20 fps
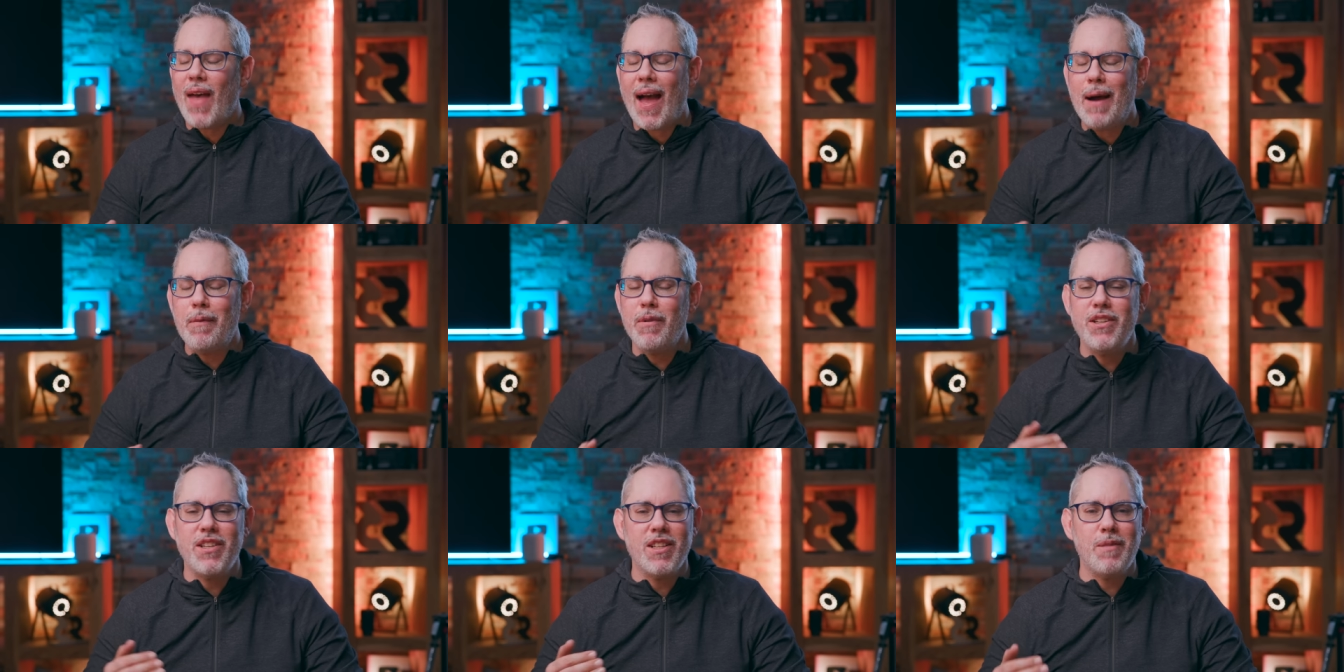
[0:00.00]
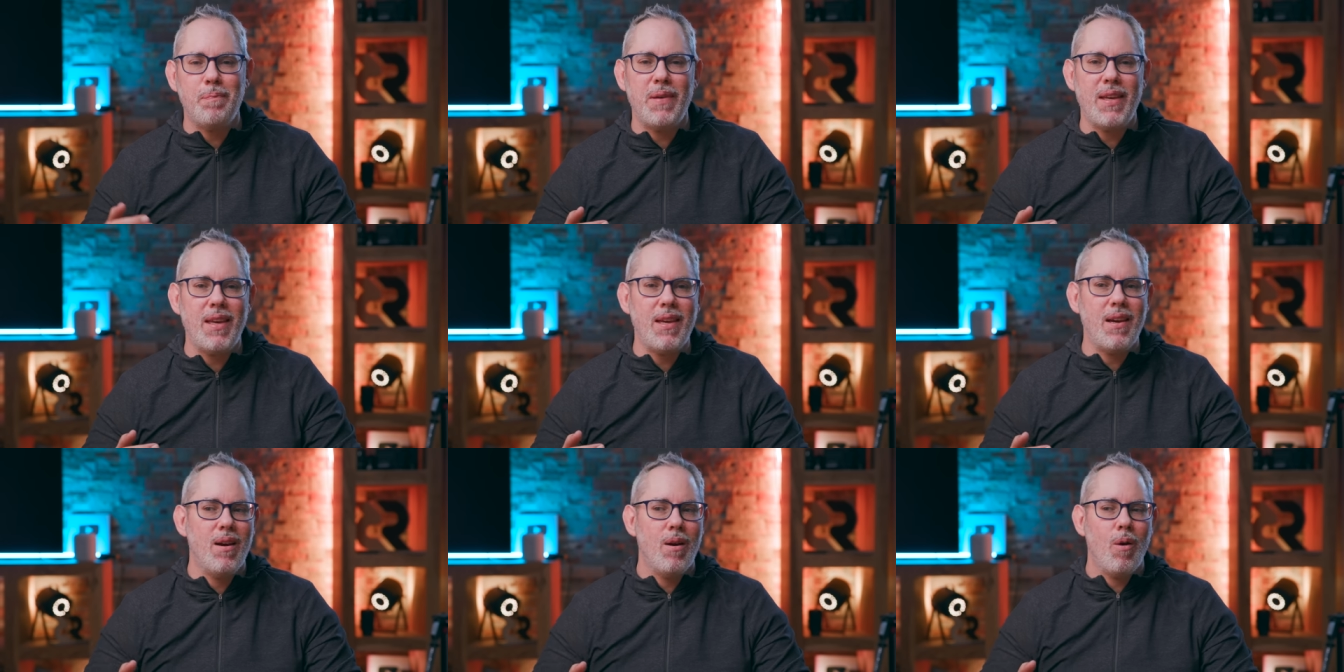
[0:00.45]
That would just
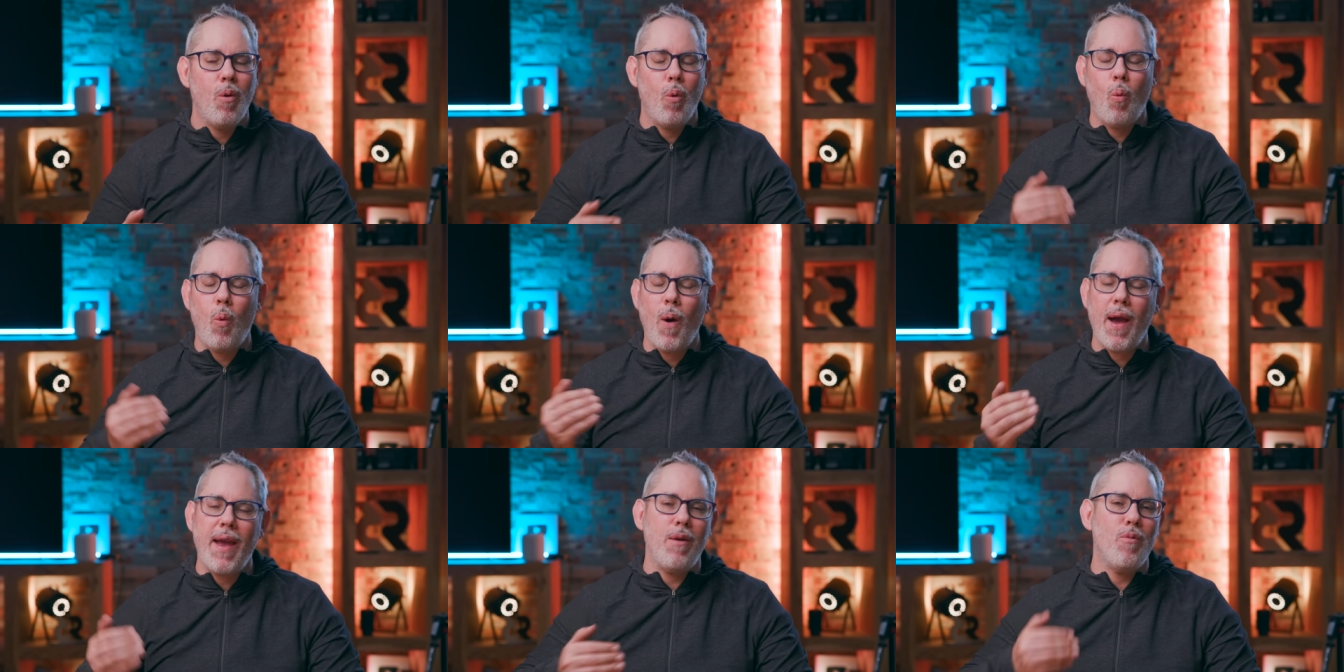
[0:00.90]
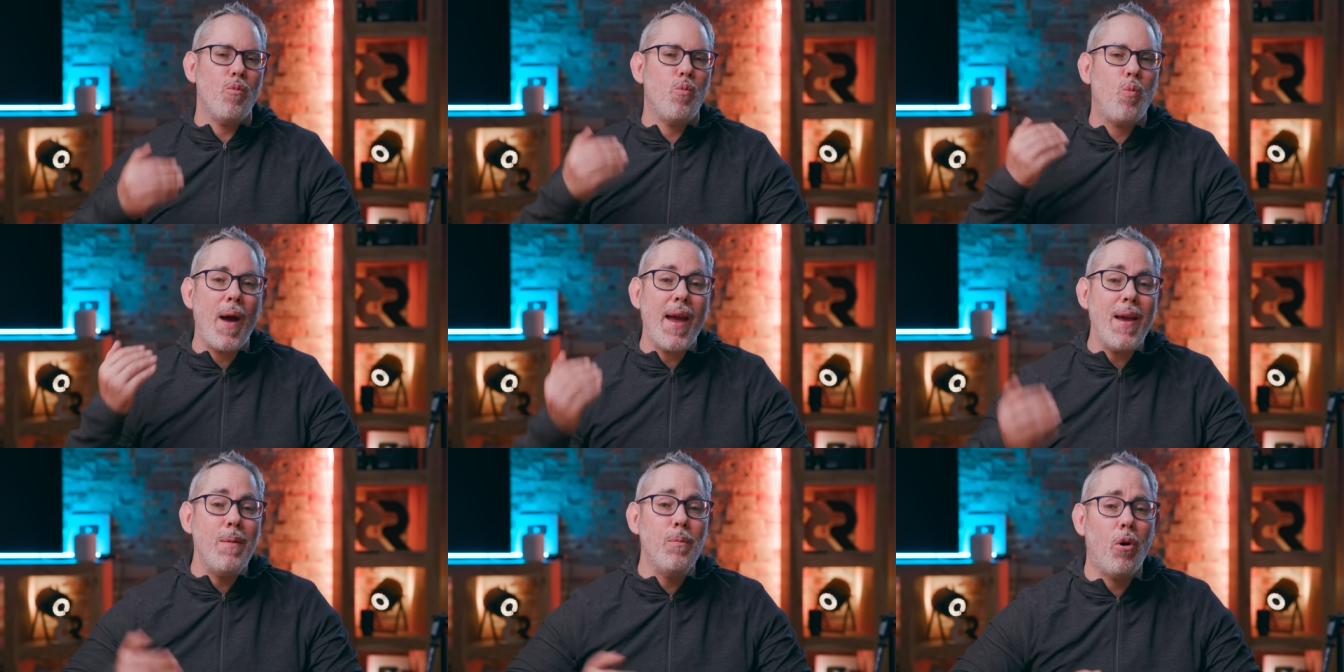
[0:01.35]
be way,
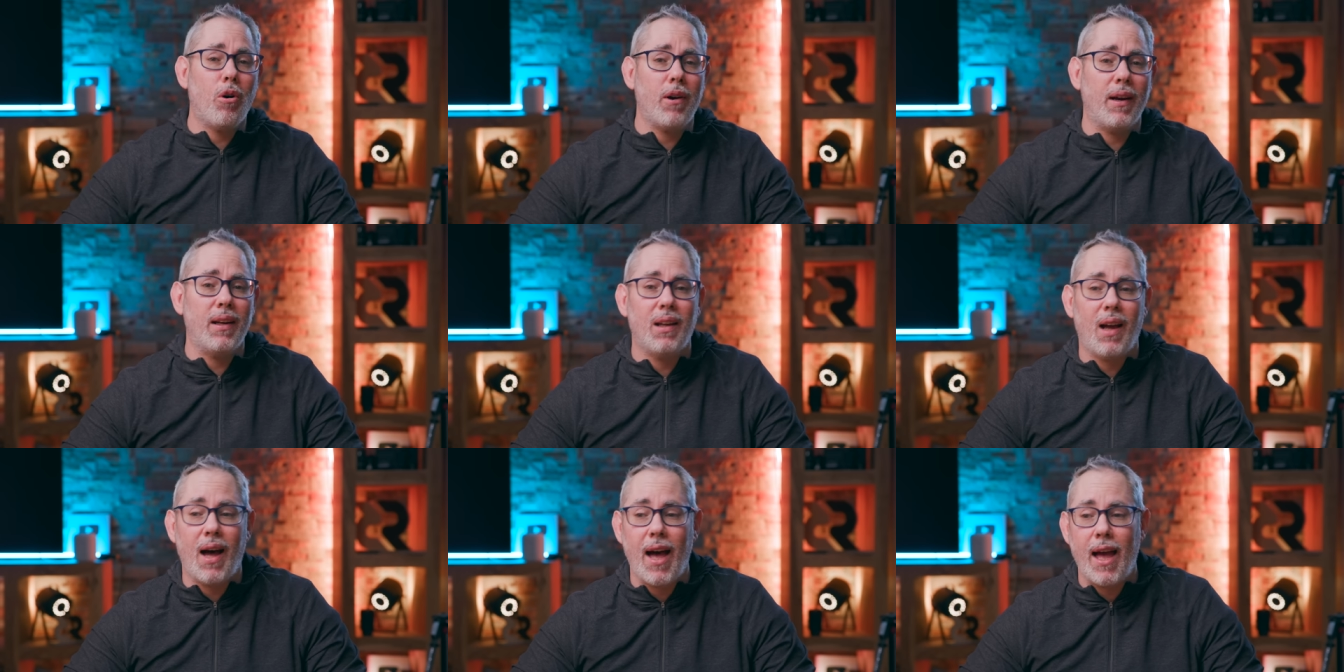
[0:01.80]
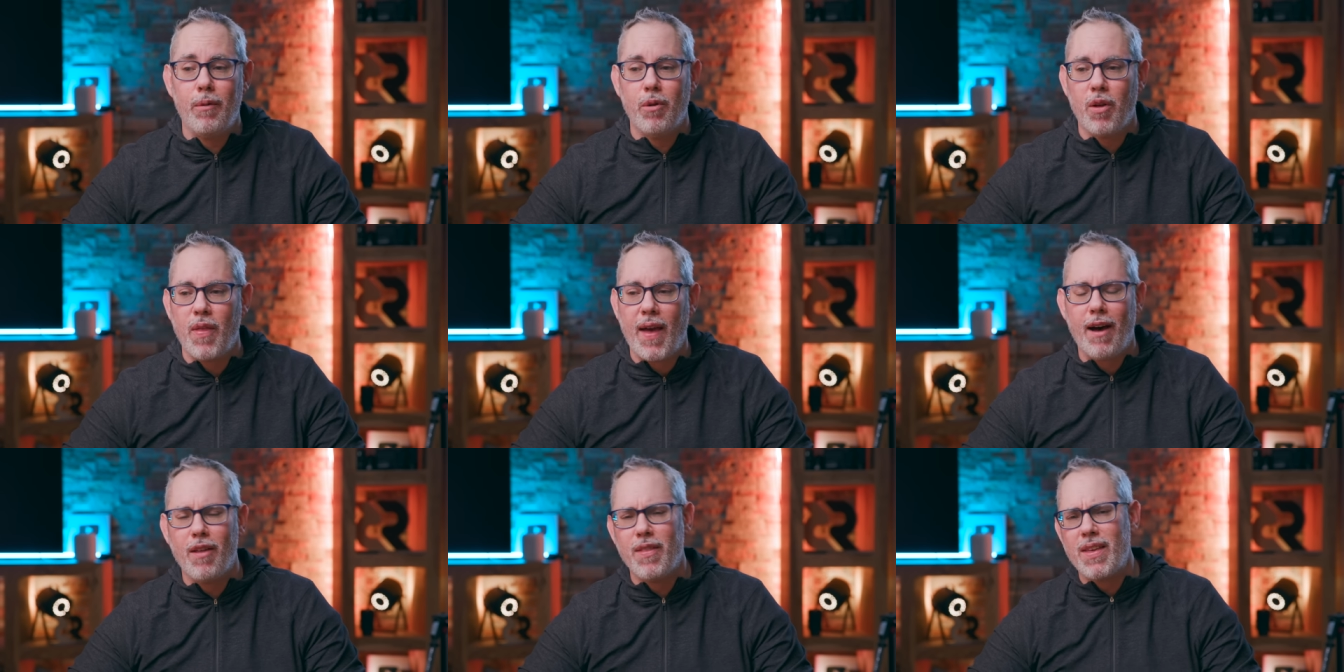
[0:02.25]
way more in line
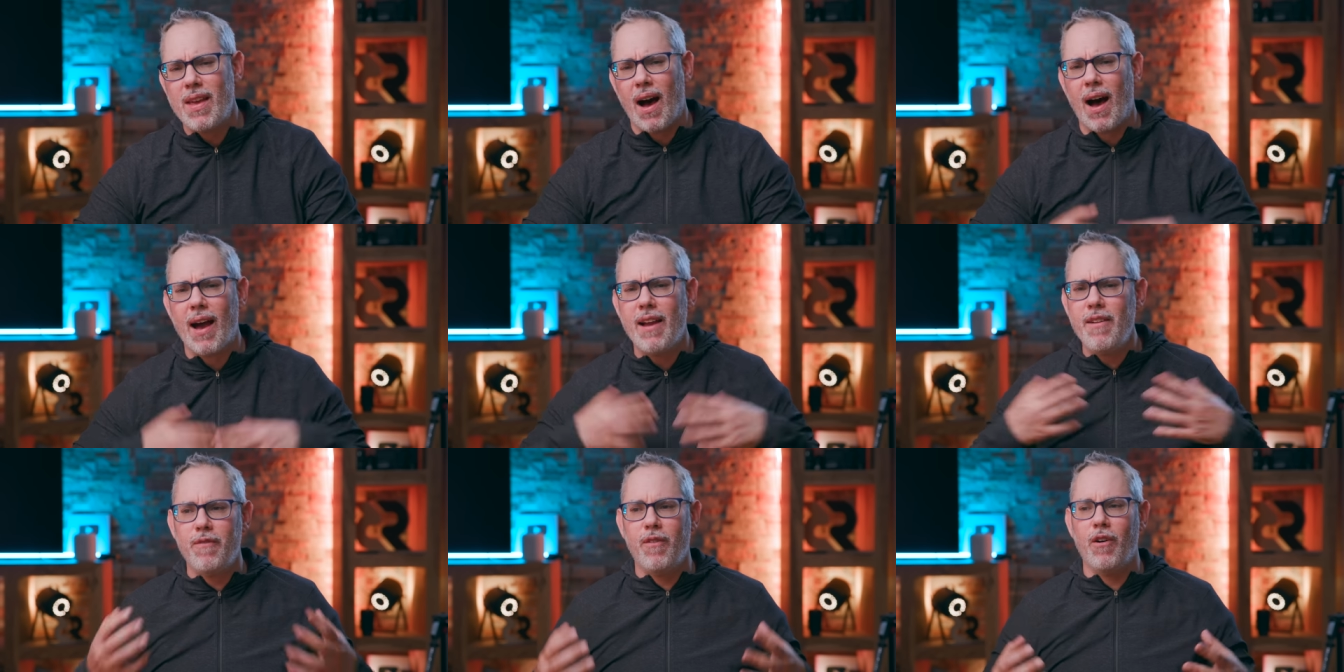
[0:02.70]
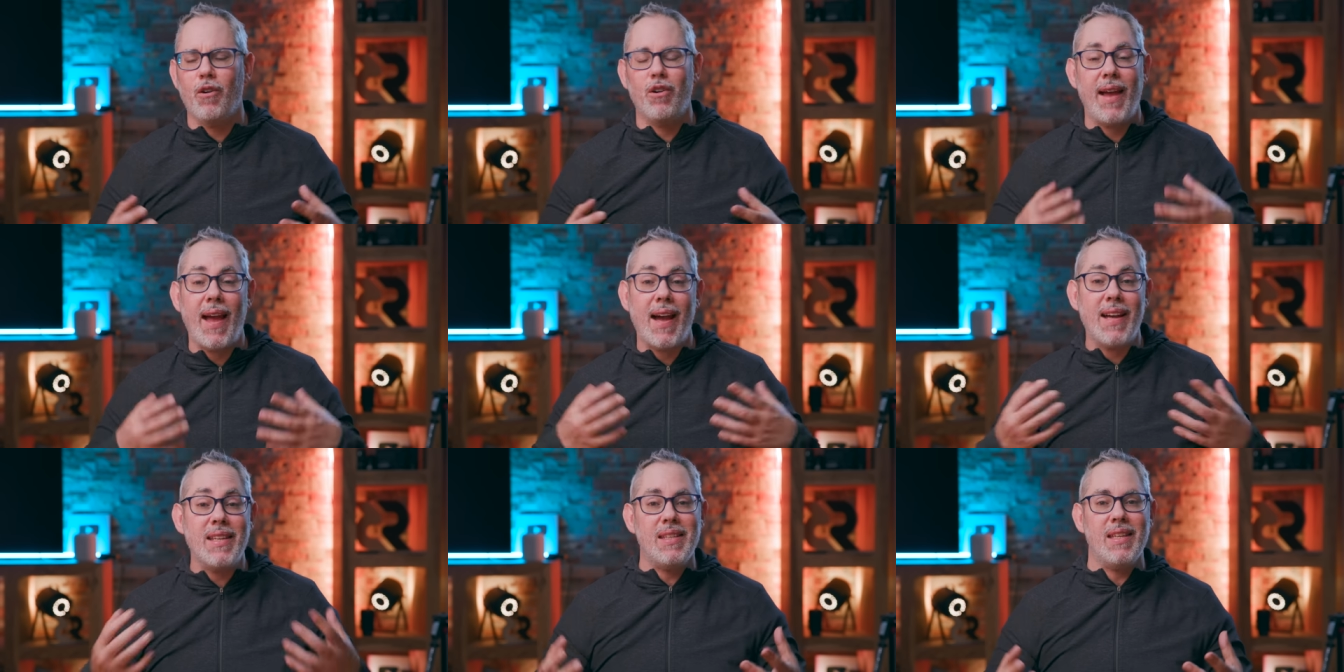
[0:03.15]
with how the iPhone
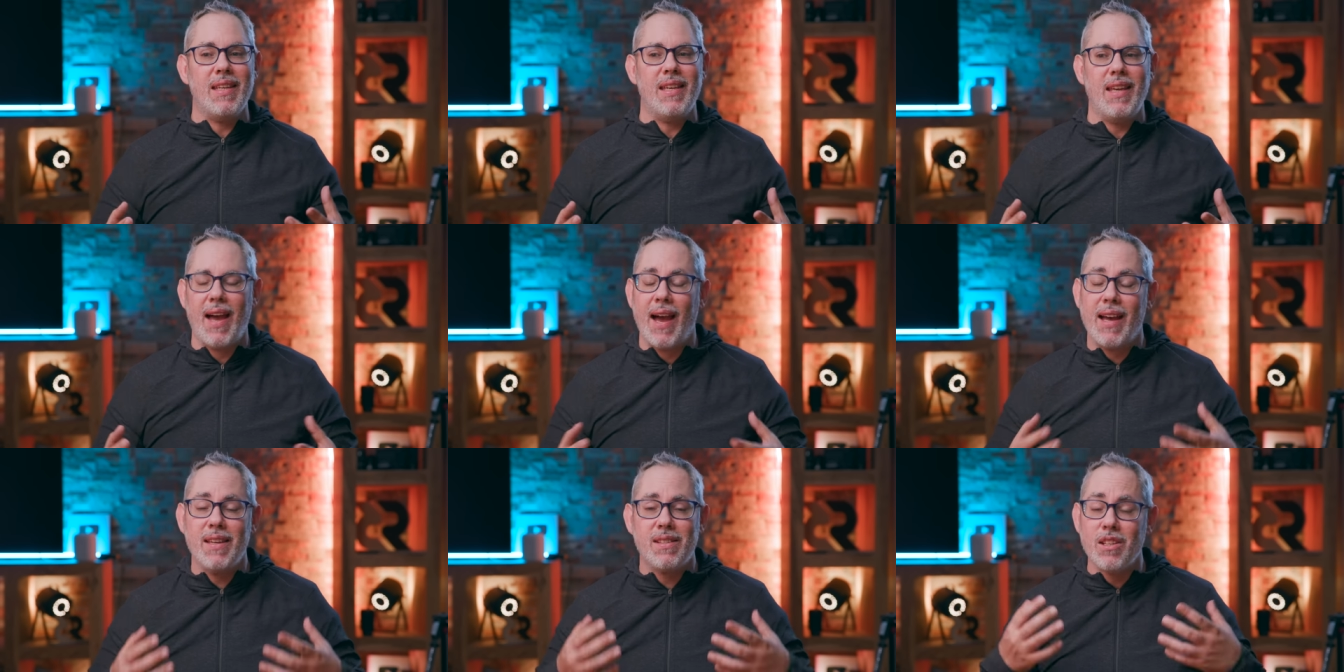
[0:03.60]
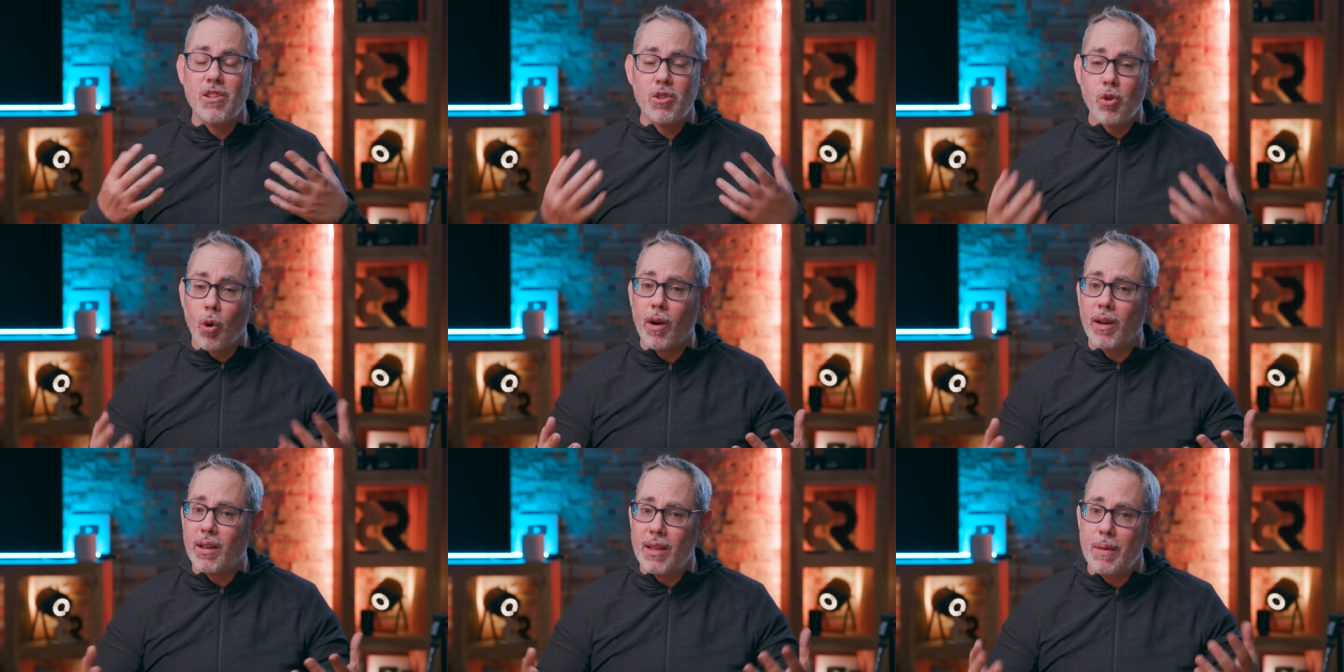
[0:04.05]
SE has
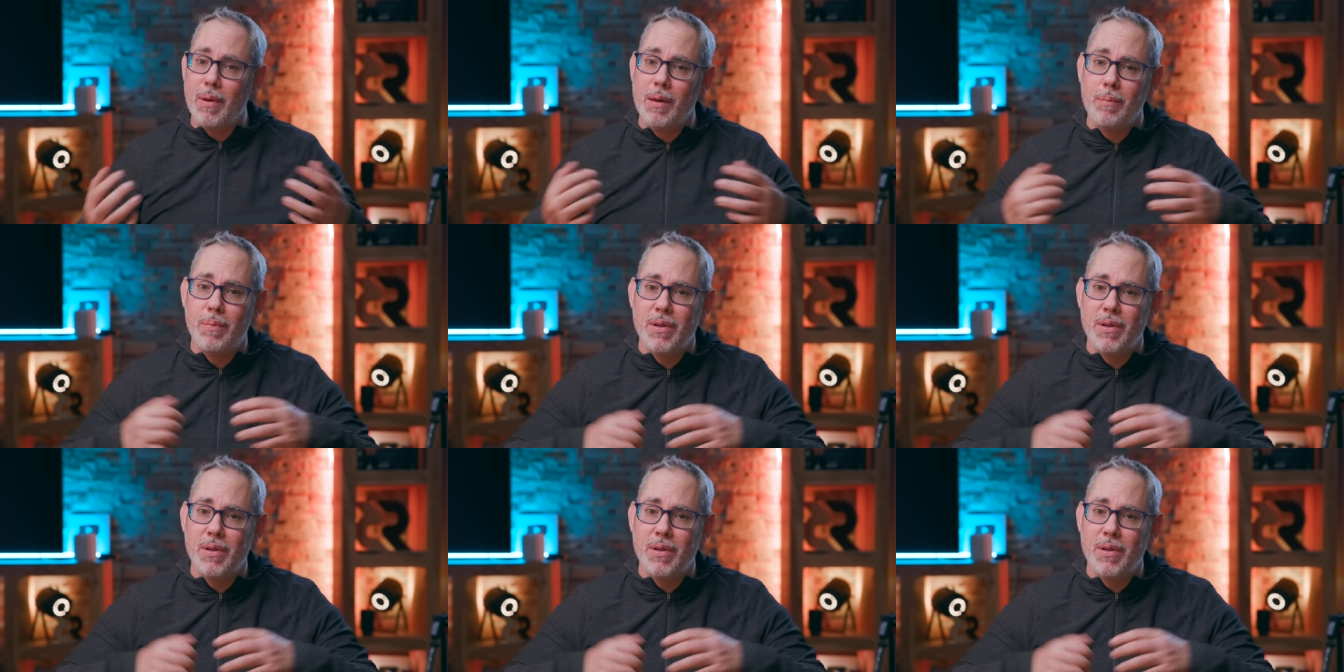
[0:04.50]
historically been